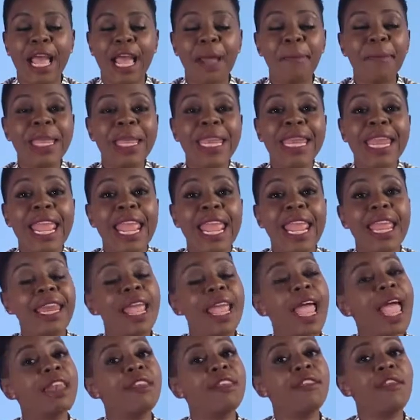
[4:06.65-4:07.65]
Coming in
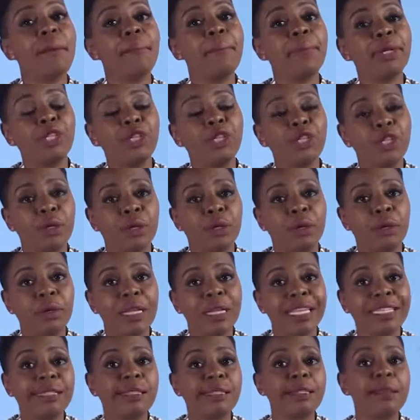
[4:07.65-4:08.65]
at number two
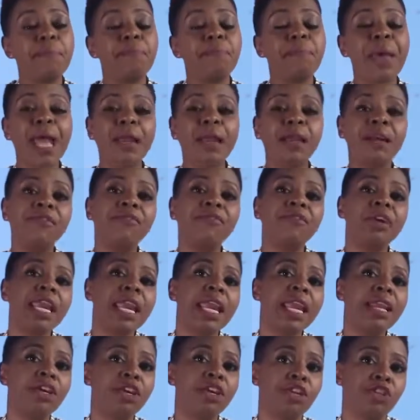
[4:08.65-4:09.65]
is the Bank of
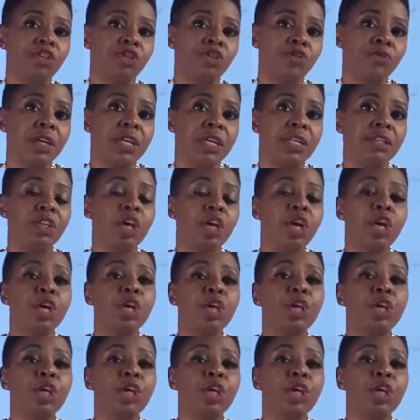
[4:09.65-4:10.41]
Industries